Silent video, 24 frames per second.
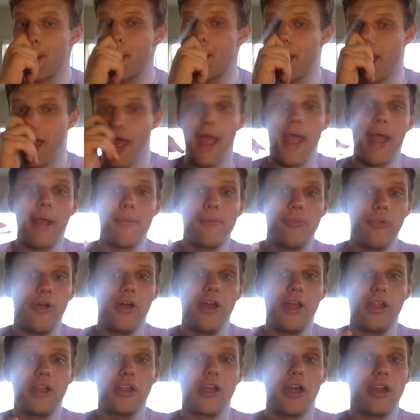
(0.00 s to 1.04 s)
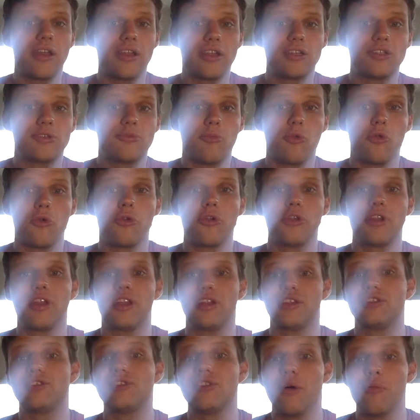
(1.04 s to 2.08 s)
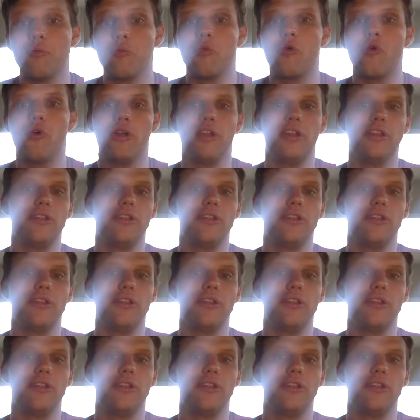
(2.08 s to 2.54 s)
I am planning on exploring it at some point